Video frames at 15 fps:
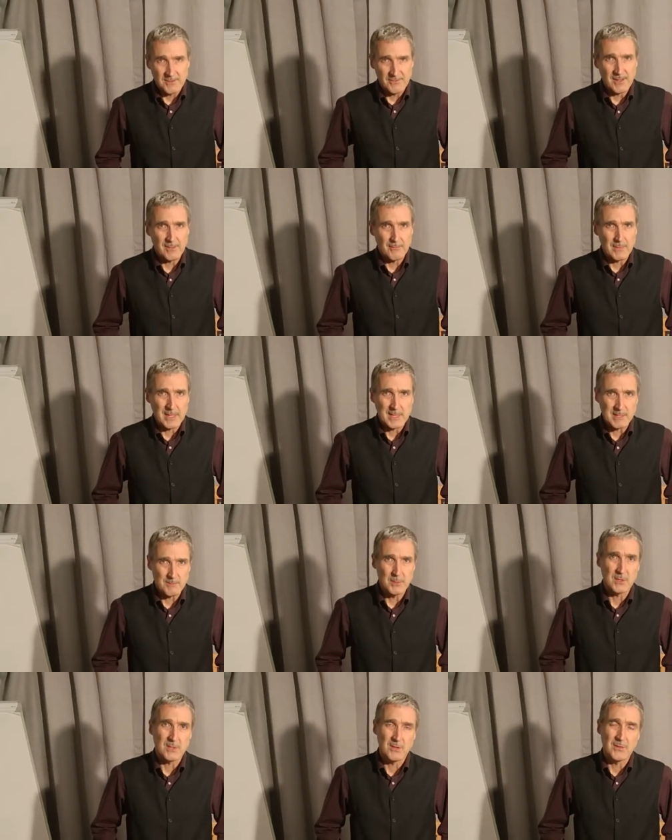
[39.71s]
fund me to
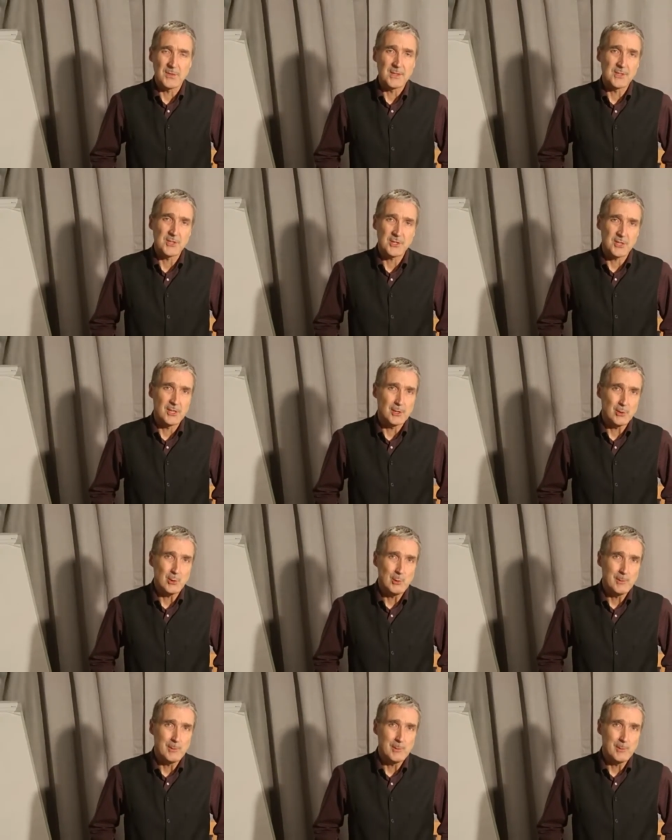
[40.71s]
put on this show.